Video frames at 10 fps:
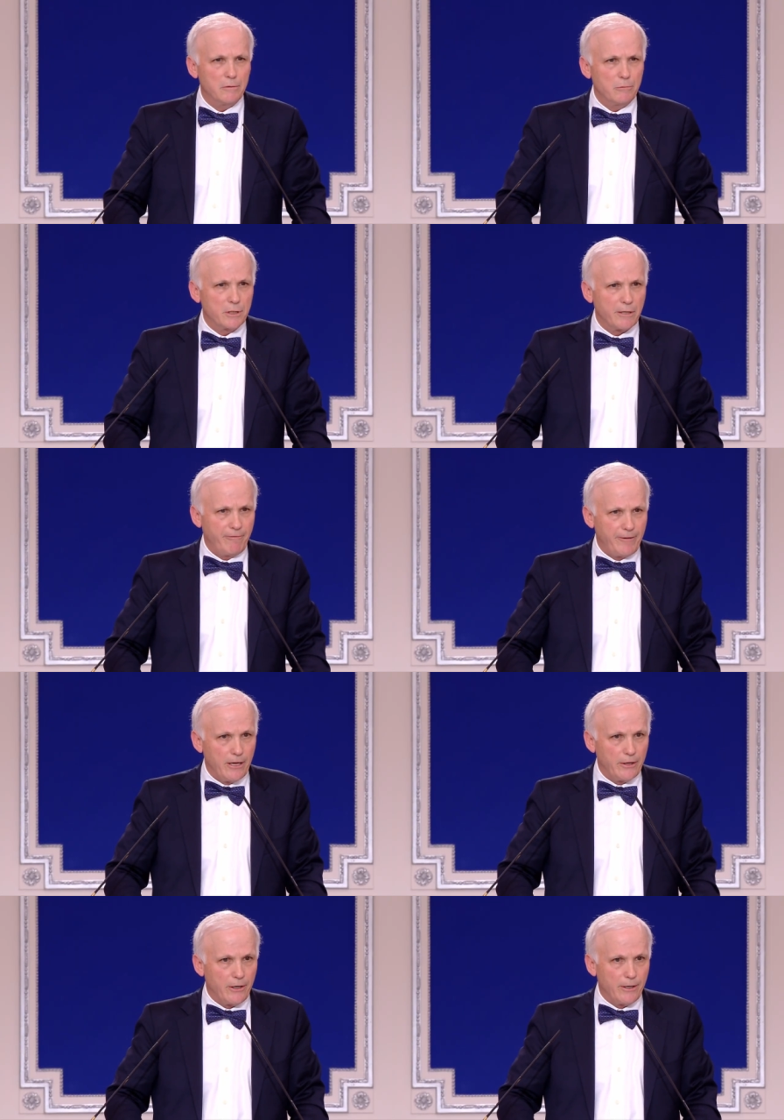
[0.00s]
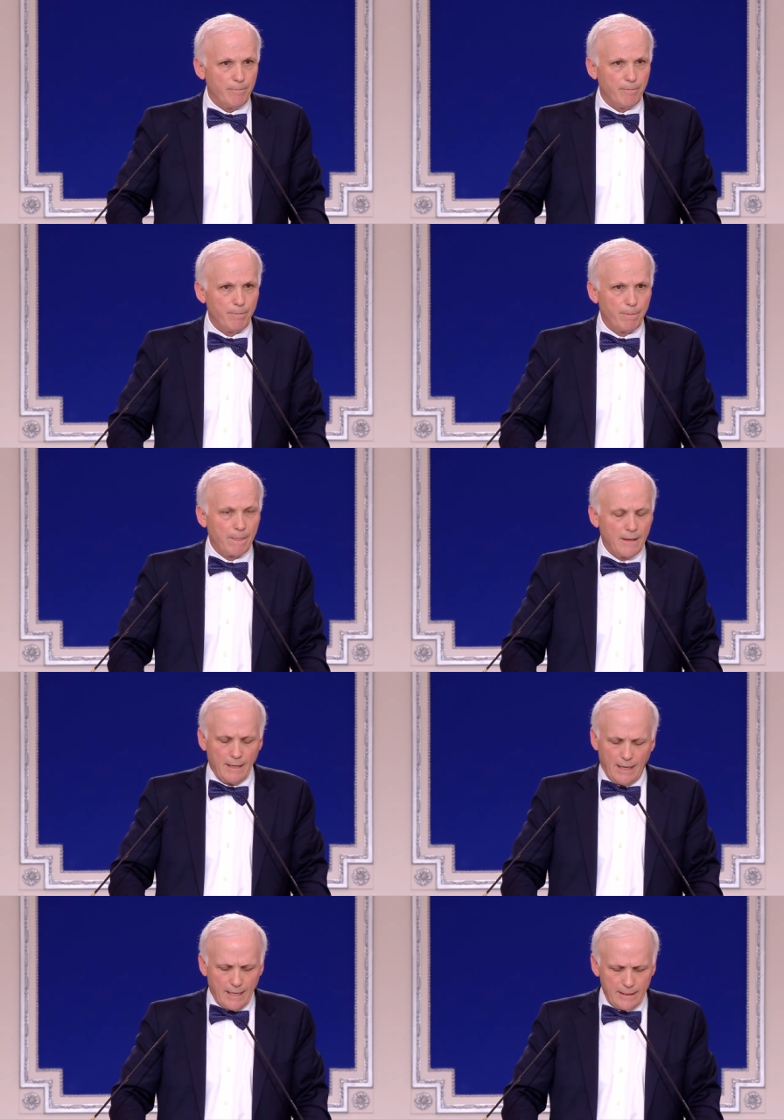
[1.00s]
was a failure.
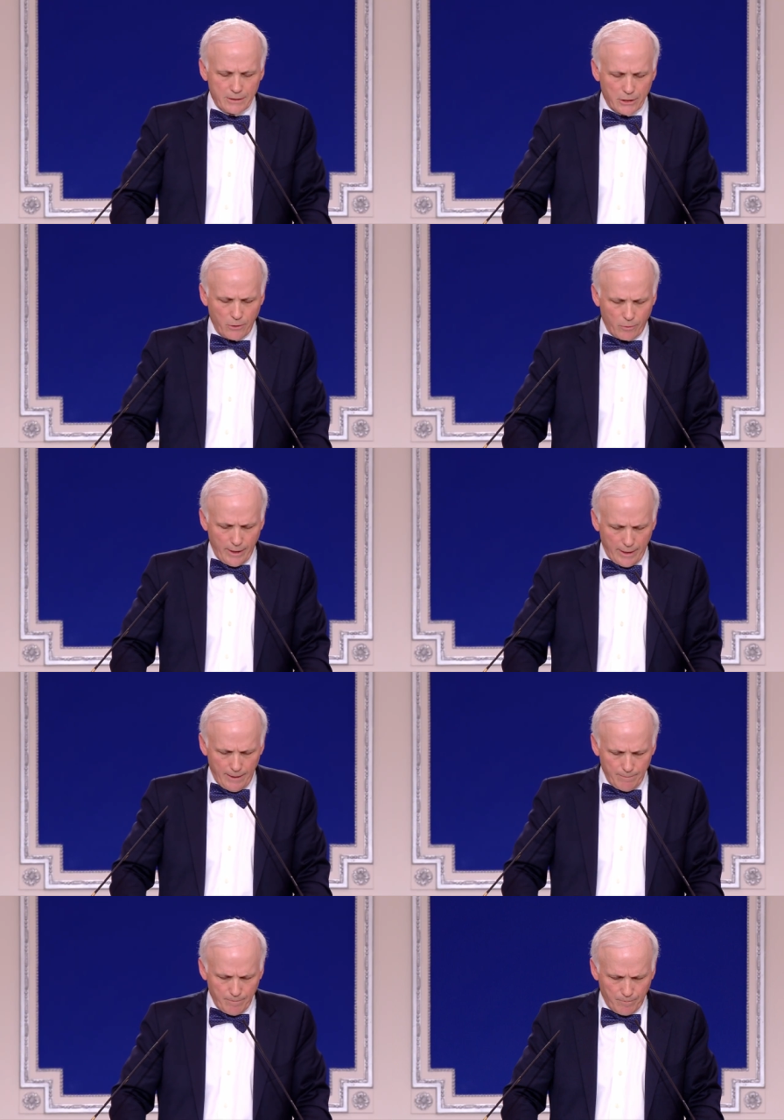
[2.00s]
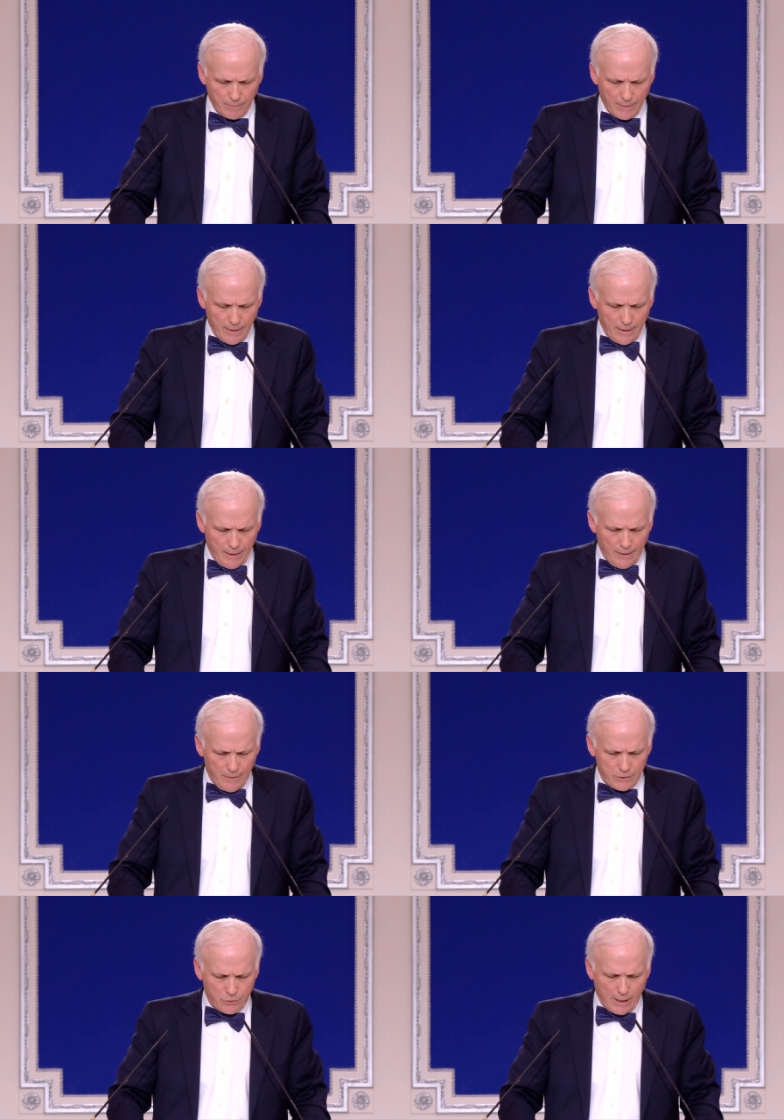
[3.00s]
I disagree.
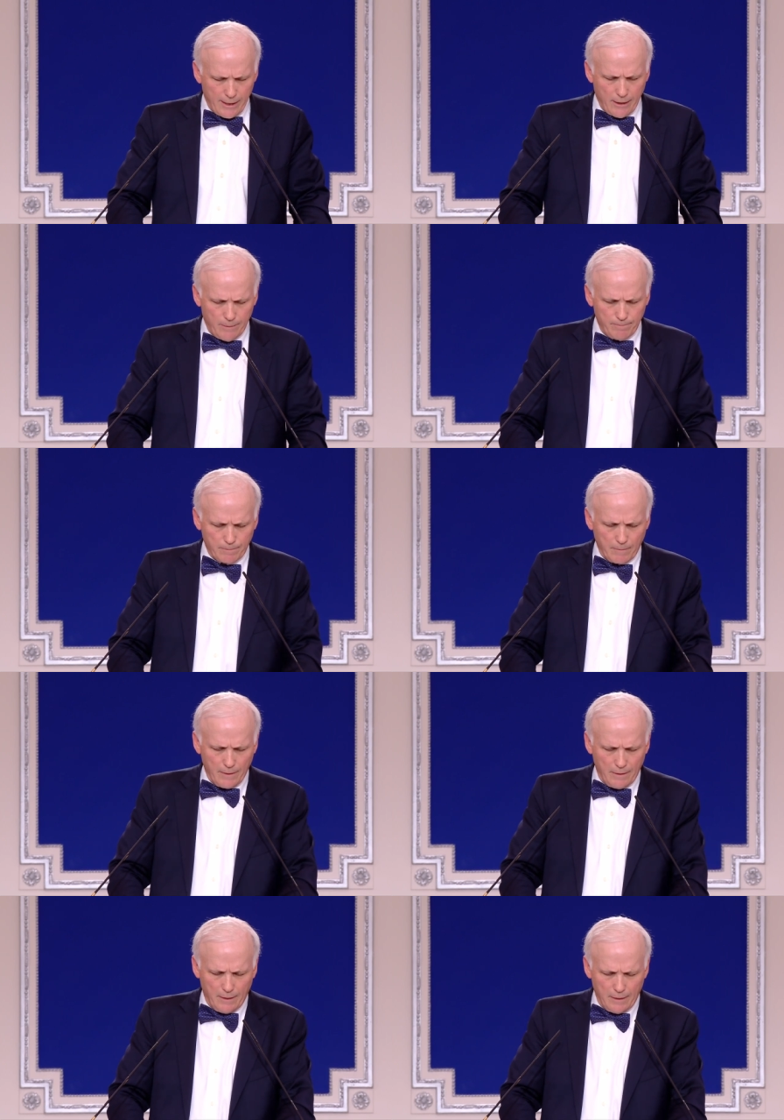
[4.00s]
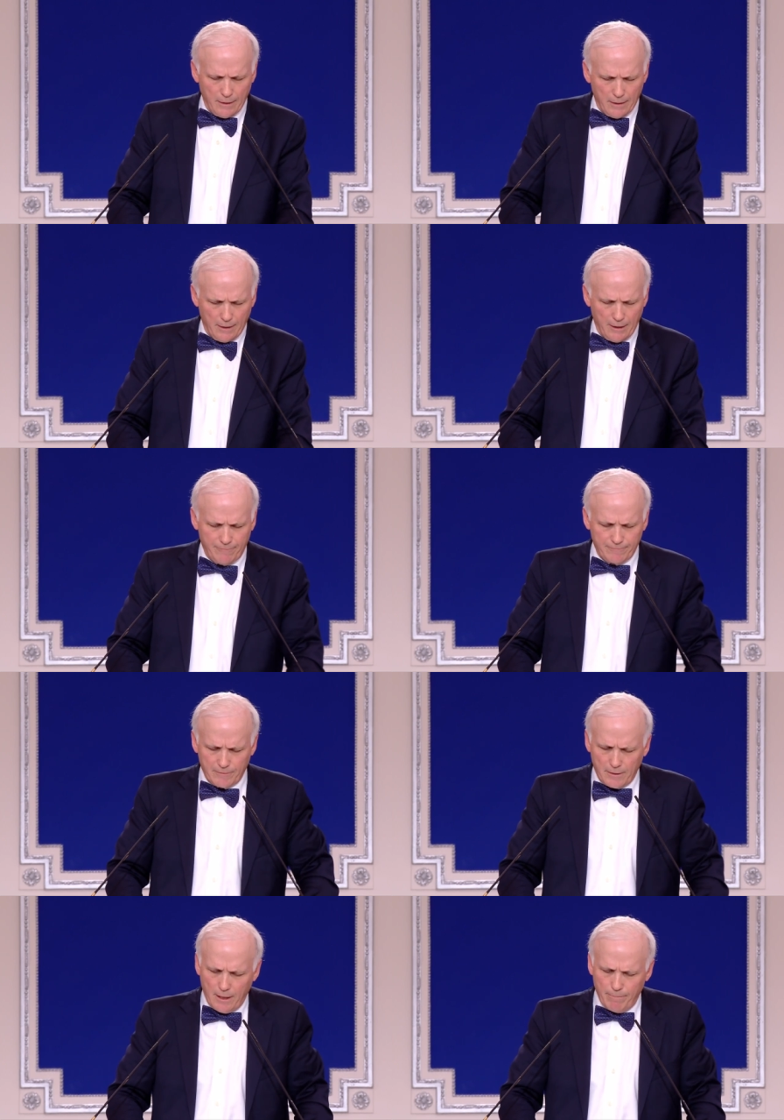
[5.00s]
The trial
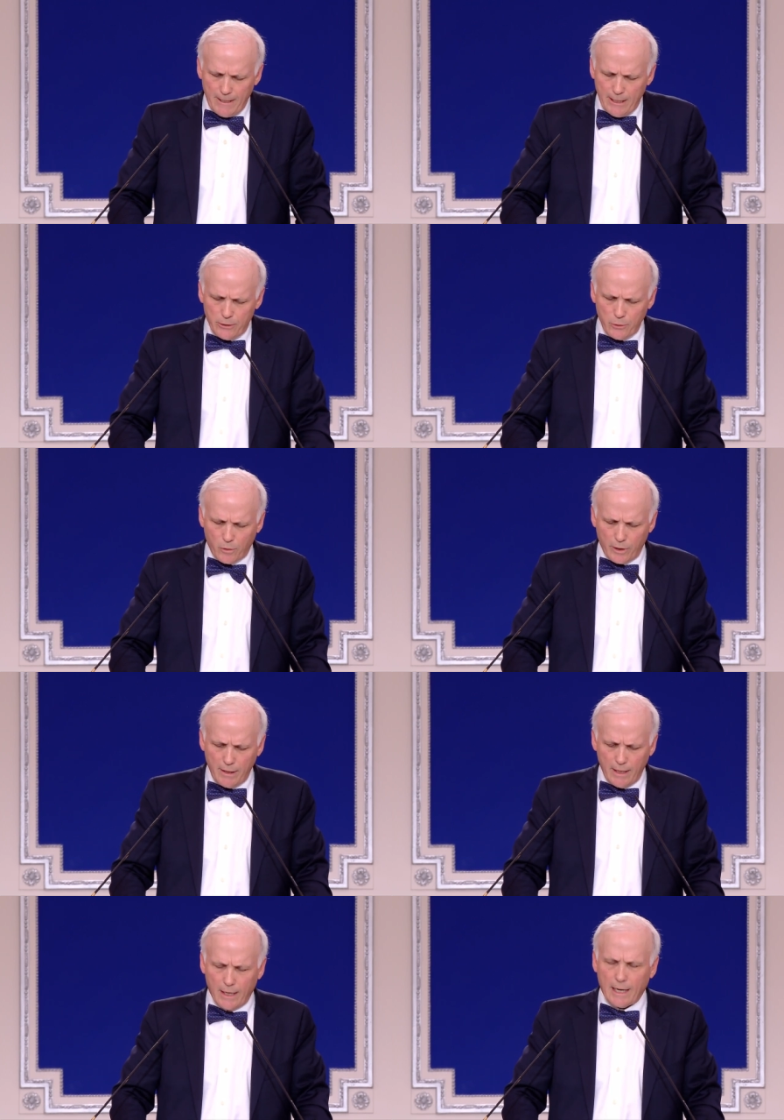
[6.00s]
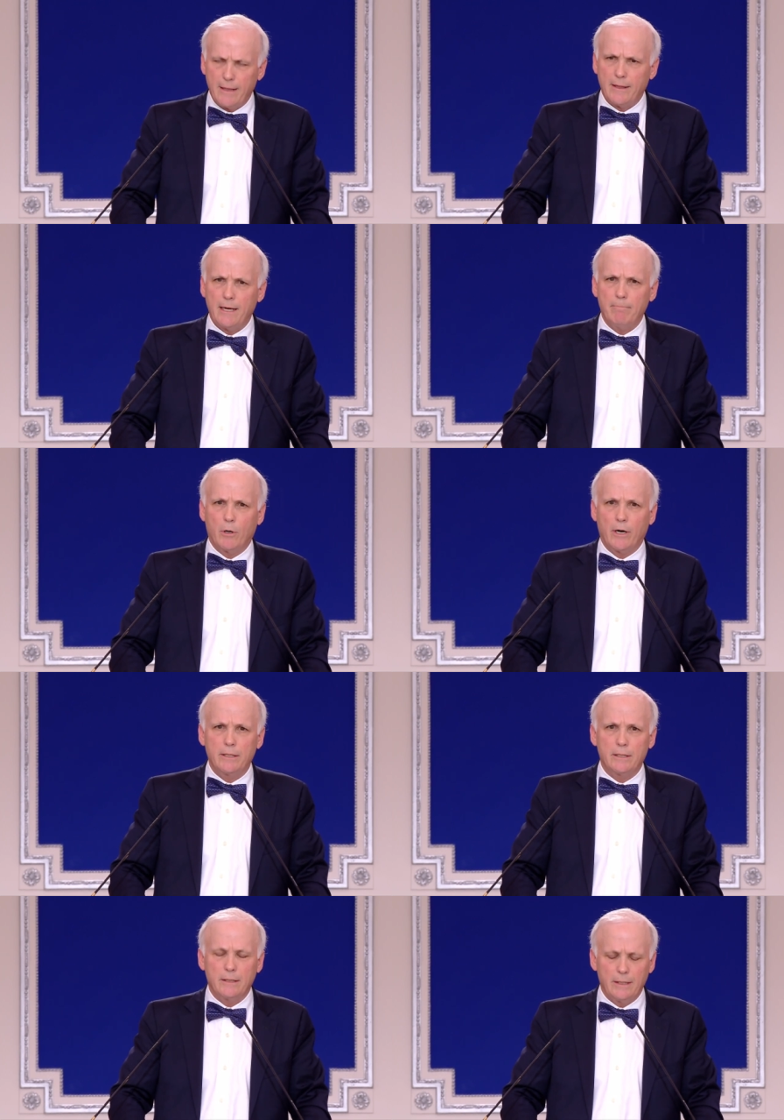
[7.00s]
of Hamid Nouri, I think,
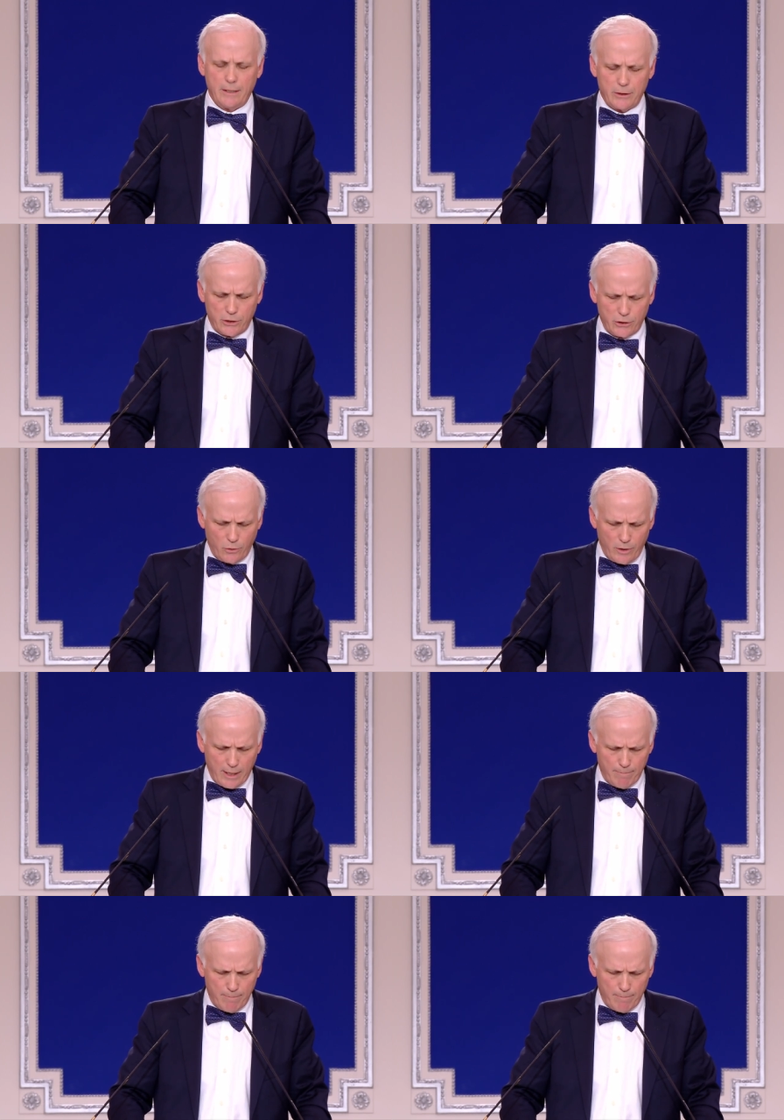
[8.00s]
marked an historic